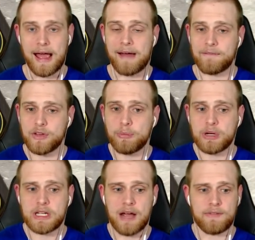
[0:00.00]
I feel
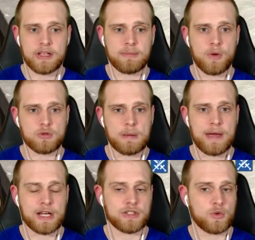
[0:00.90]
pretty confident in most of
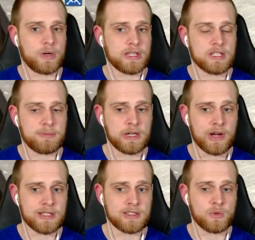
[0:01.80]
my matches of winning the speed
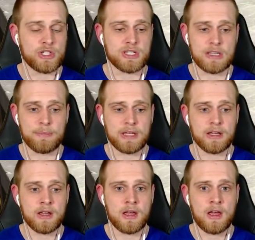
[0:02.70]
races, which is
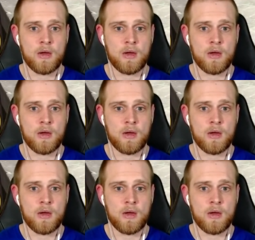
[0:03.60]
something